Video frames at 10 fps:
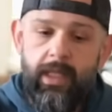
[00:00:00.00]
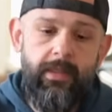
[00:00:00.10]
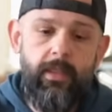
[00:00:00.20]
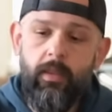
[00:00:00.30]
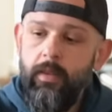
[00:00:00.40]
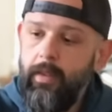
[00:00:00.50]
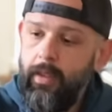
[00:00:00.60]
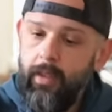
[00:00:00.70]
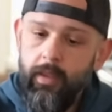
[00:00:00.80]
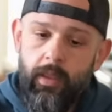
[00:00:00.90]
easy to
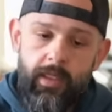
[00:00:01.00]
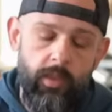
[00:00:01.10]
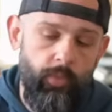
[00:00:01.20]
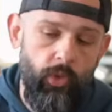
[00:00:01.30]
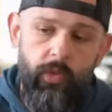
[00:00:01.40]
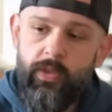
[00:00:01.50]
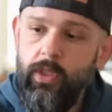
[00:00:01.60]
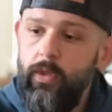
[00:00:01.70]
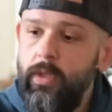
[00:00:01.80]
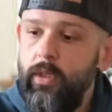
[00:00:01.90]
clean, it's approved to use